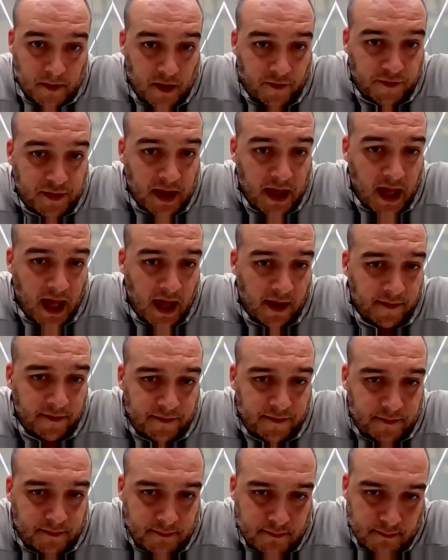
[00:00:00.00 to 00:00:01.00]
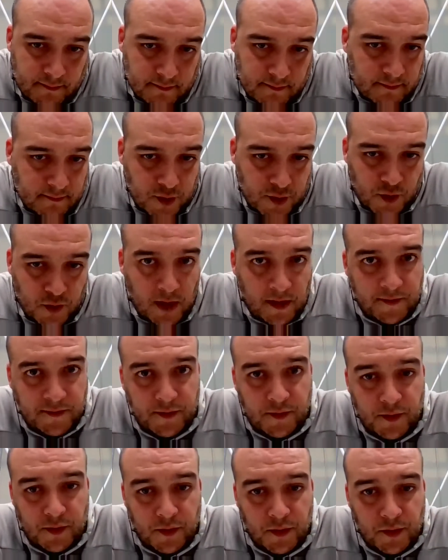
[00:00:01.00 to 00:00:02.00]
If they have, you have
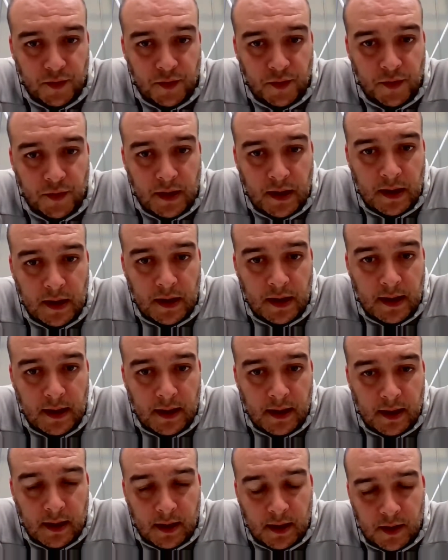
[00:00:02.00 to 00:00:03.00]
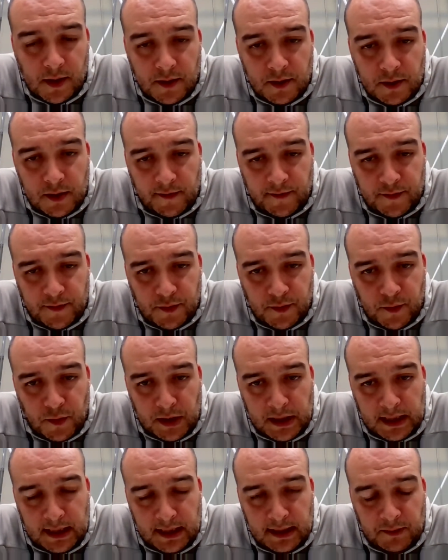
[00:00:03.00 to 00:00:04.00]
to.
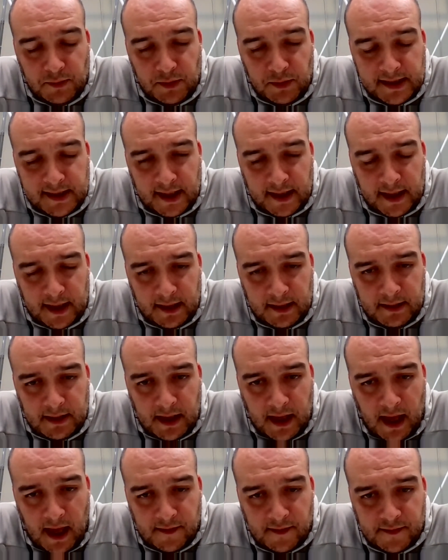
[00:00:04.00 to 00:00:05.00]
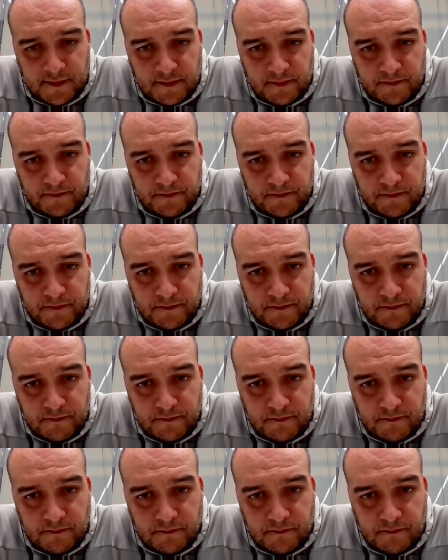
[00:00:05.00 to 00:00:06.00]
We say they have.
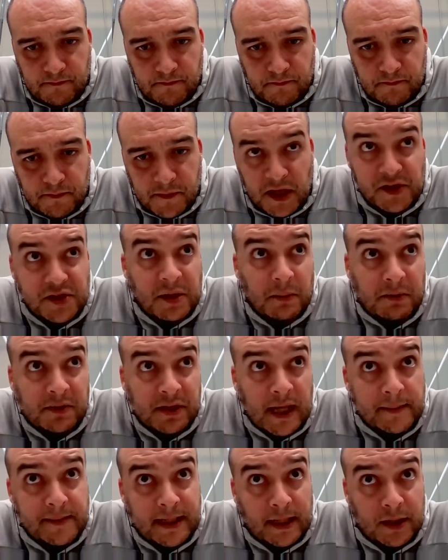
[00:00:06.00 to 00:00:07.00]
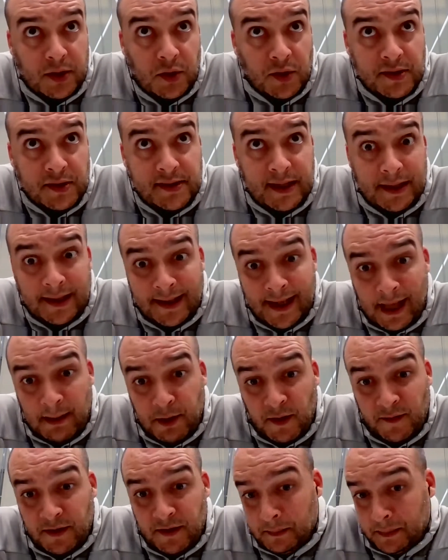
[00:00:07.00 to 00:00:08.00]
There are some clubs that don't say the name
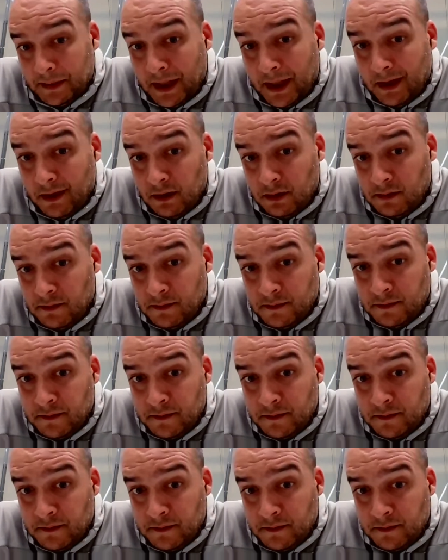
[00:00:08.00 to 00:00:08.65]
of the player.